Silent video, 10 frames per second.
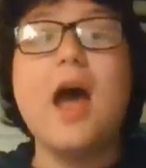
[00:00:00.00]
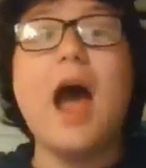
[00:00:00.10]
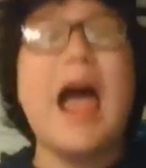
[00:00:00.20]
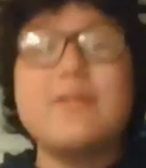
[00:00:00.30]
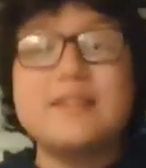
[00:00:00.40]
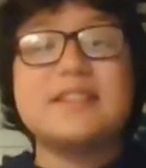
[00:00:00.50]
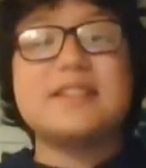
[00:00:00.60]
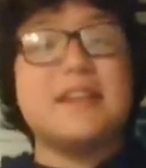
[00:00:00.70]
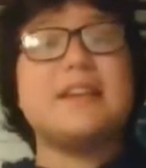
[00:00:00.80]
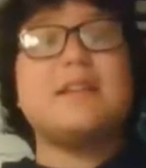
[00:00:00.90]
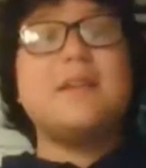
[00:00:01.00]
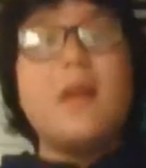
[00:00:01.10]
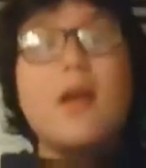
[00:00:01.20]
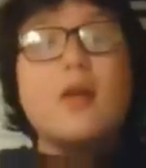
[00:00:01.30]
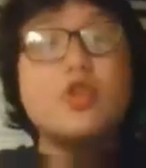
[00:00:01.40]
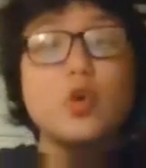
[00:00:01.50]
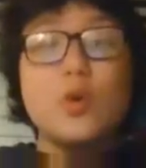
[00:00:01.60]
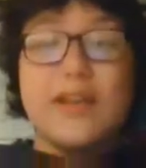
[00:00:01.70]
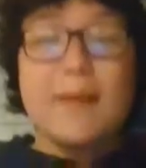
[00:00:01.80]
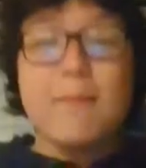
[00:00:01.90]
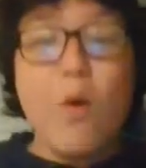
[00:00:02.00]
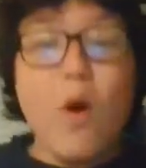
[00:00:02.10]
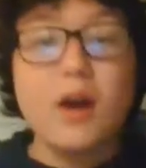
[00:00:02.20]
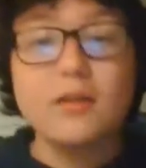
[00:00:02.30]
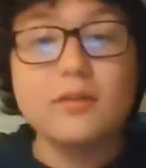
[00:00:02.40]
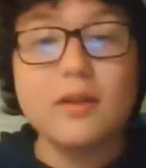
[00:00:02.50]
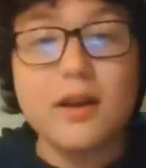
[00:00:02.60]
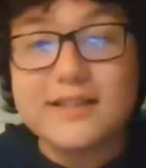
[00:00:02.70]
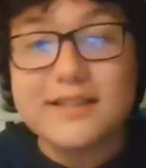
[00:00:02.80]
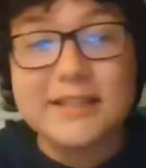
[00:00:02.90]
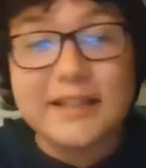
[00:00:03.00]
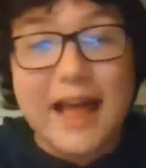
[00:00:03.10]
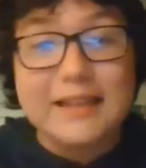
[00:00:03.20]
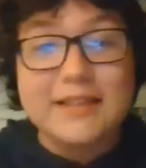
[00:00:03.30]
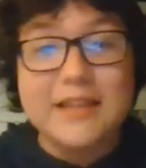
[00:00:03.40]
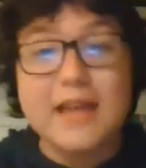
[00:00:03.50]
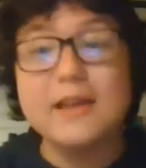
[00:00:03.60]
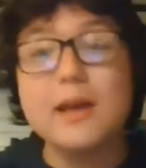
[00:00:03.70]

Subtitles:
I haven't seen Julianne Moore and Still Alice yet,